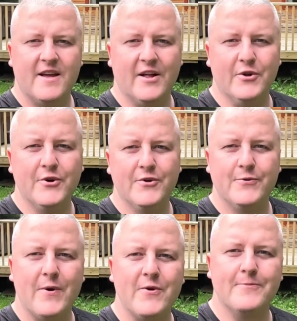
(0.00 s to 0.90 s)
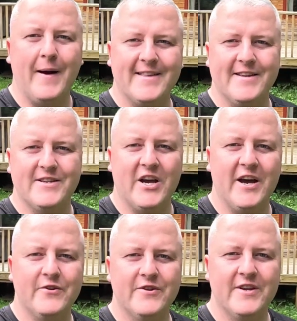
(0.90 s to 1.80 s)
Hello, welcome back to the
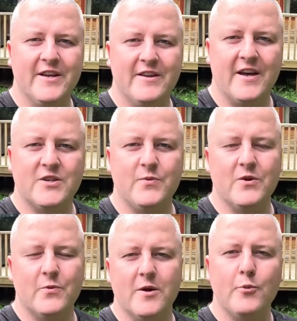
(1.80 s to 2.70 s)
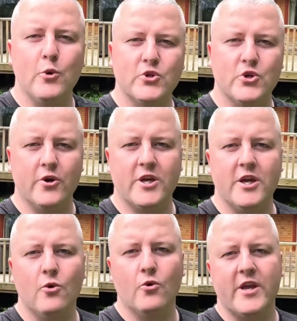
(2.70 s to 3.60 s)
channel. This week we're at
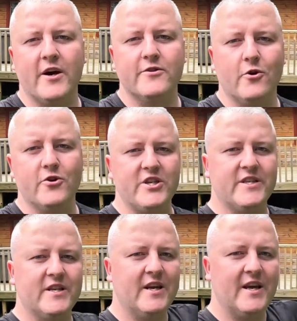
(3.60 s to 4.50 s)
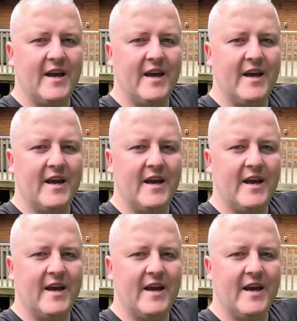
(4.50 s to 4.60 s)
Portsonachan Hotel and Lodges,